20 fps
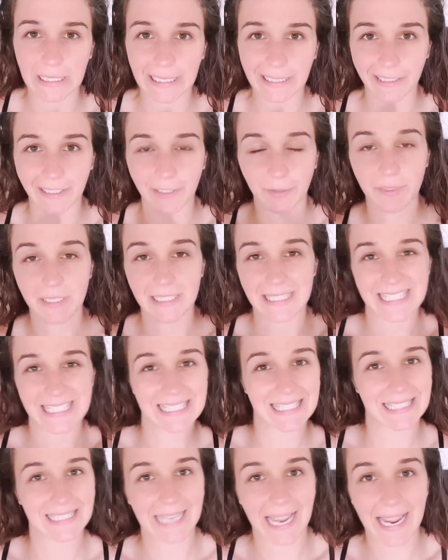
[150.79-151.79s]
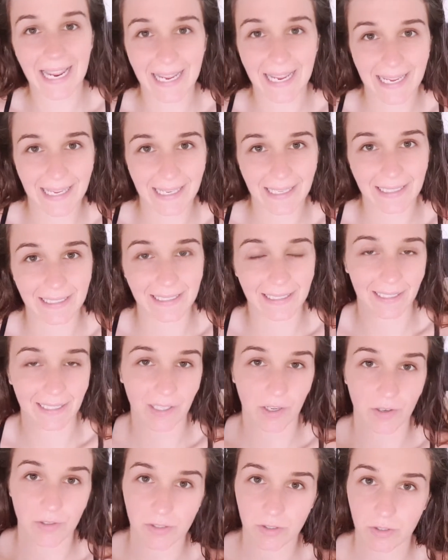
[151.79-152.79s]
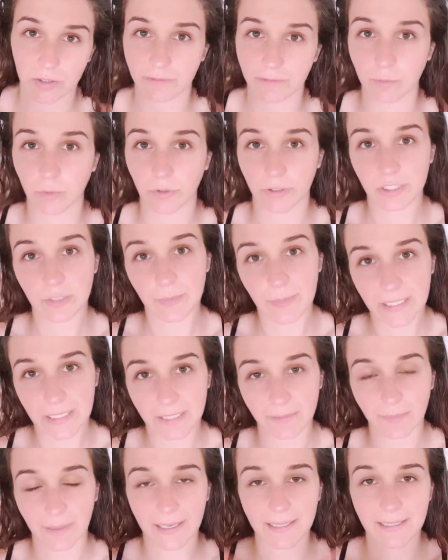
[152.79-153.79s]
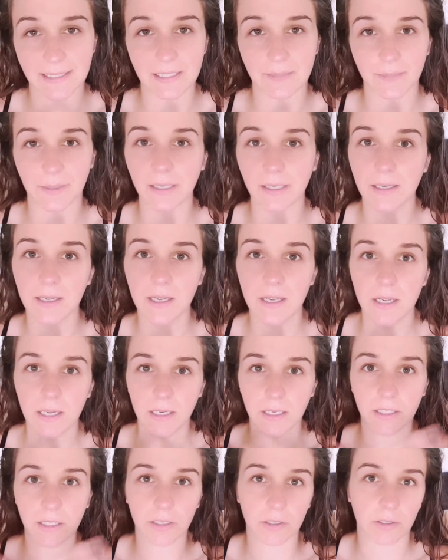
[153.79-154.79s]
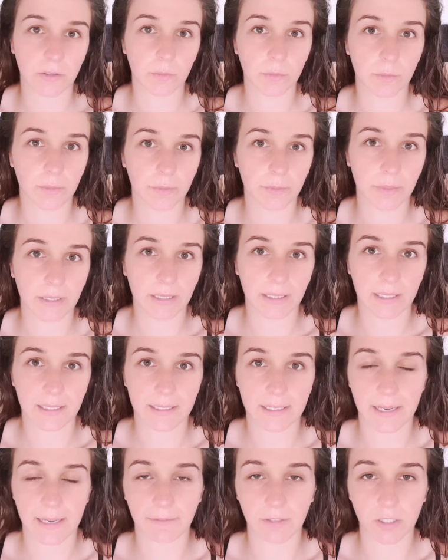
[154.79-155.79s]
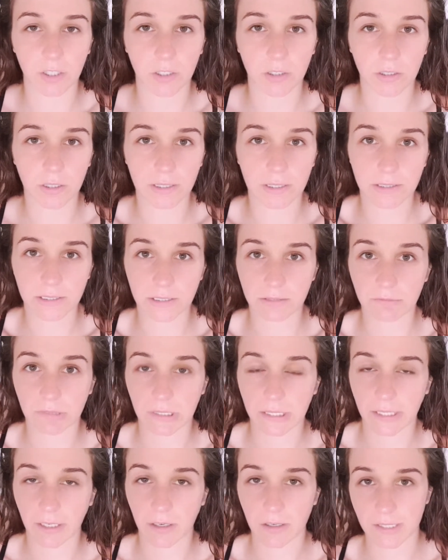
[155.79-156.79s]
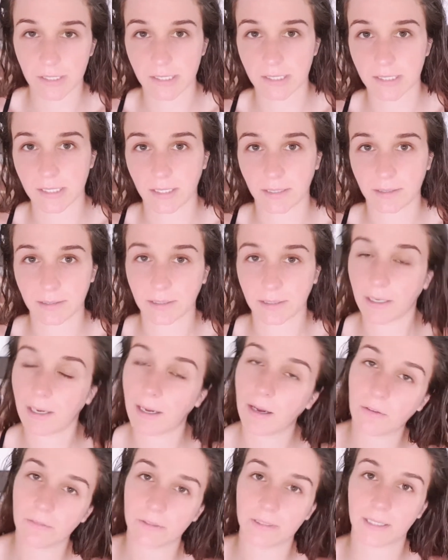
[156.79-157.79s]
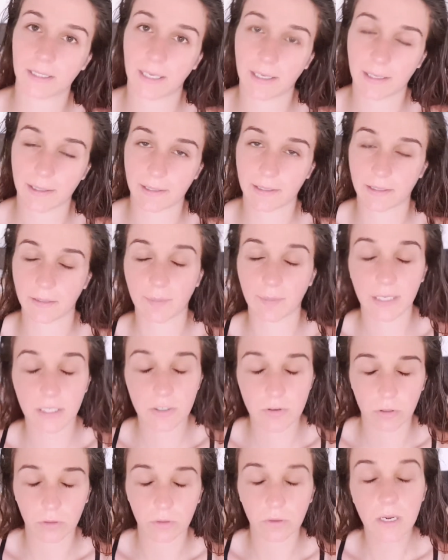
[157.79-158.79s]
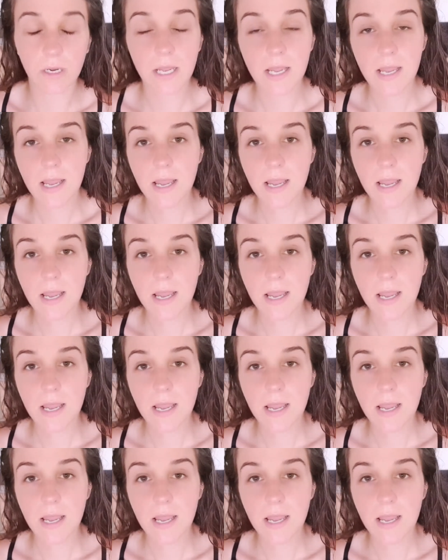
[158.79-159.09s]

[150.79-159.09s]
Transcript: Like, you know, we didn't stay in those sort of more expensive places, but, you know, we went there to have a look. Didn't really cost us anything, obviously, other than the petrol.